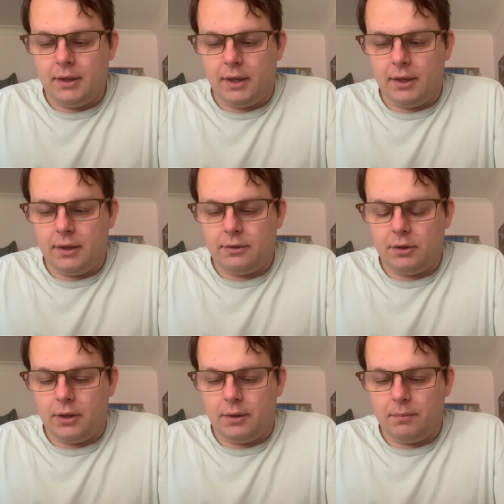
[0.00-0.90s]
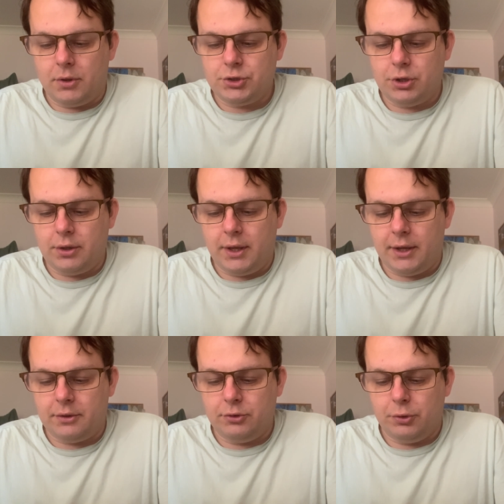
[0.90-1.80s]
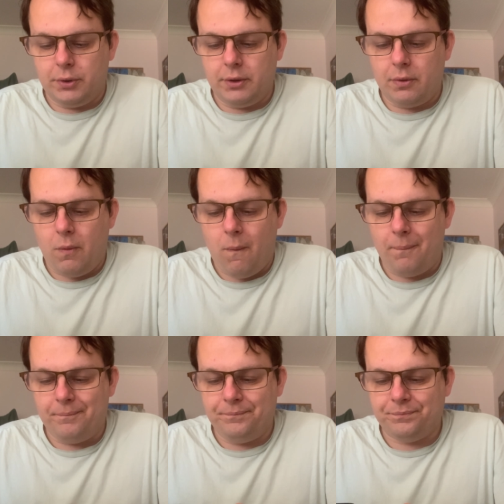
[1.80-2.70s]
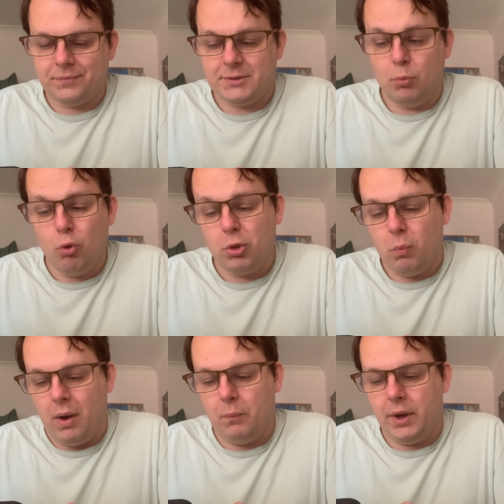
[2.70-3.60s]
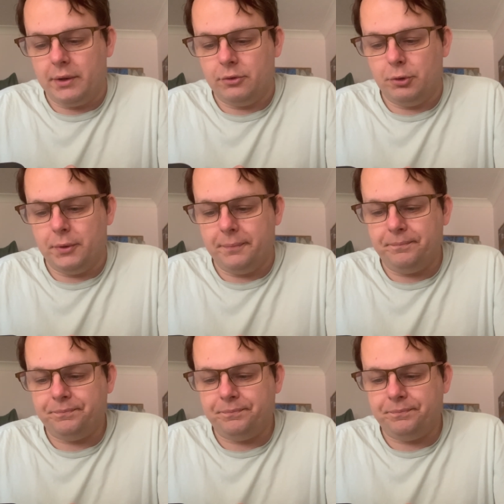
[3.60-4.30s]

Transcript: and I'll show you how to do it. There's more than one way to do it.